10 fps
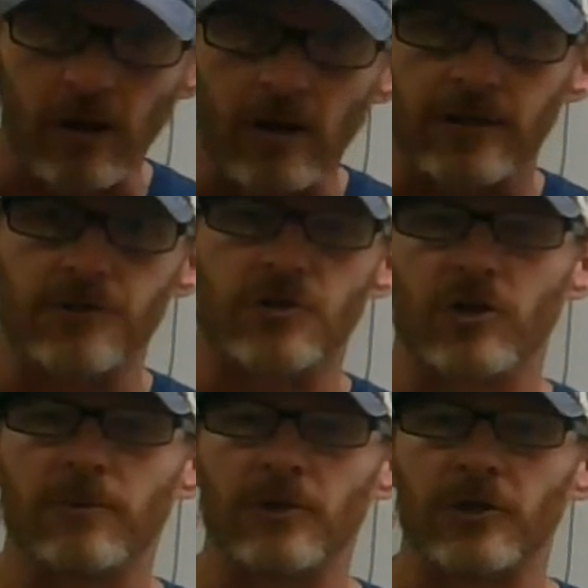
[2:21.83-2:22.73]

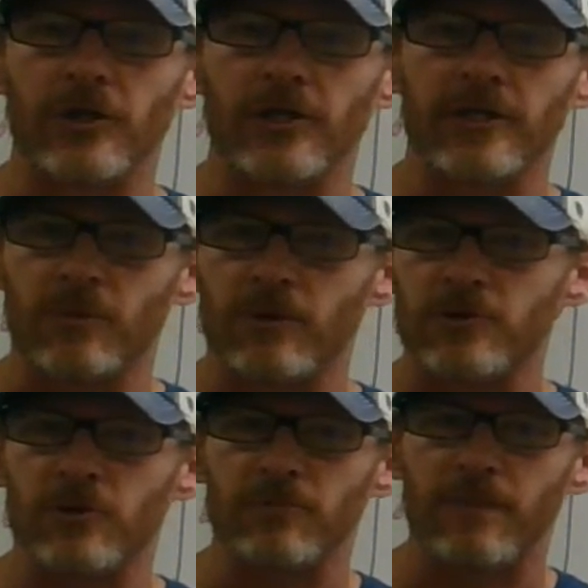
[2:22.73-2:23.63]
Consumer goods, once
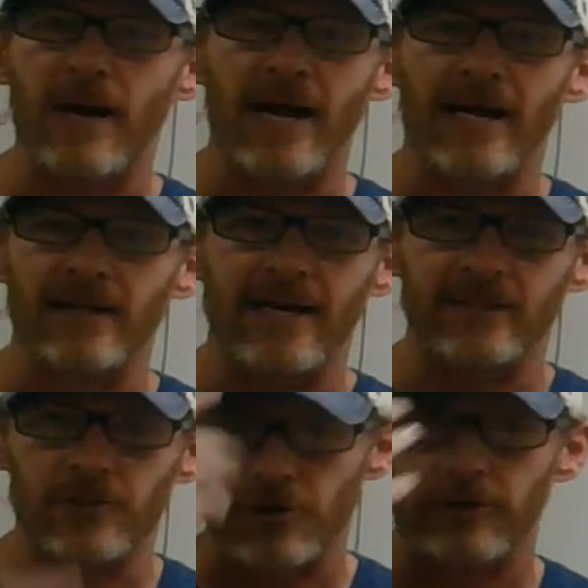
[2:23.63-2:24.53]
you buy it, like this
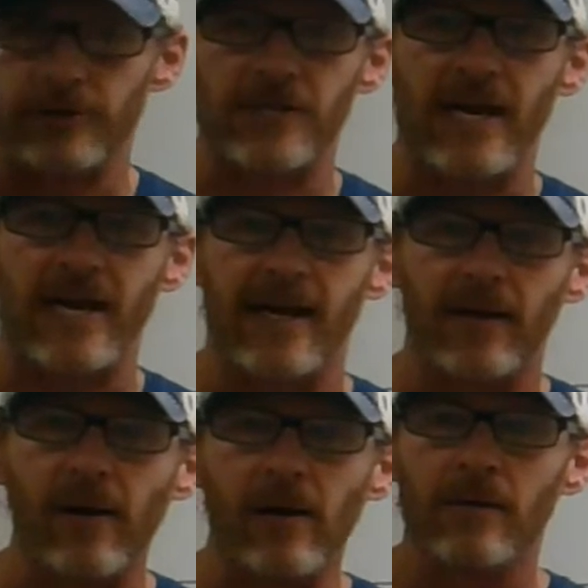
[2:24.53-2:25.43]
shirt or this hat,
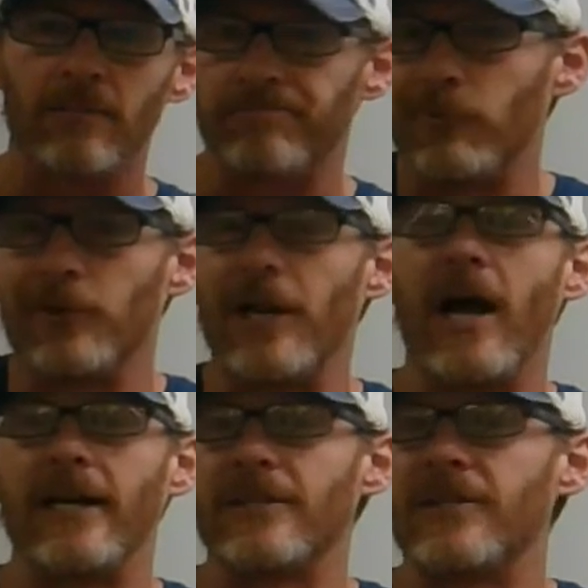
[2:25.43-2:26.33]
we're
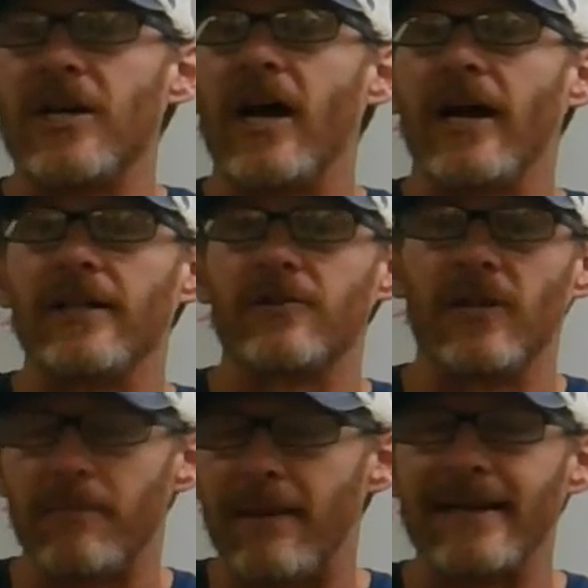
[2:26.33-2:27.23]
done. It's done. It's done
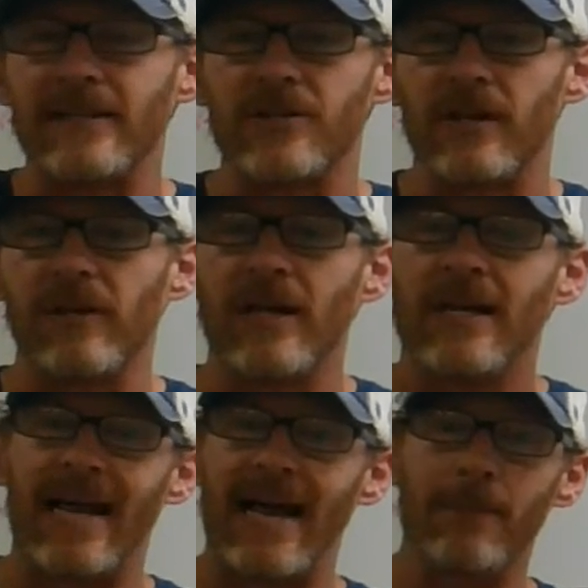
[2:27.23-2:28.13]
making stuff.
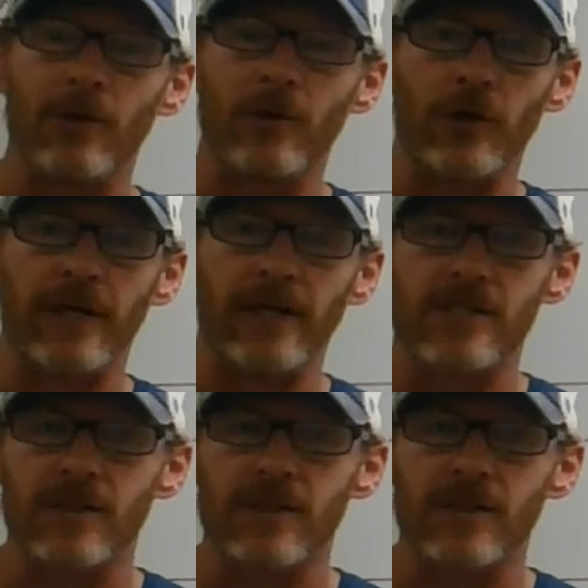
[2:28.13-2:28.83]
Capital goods,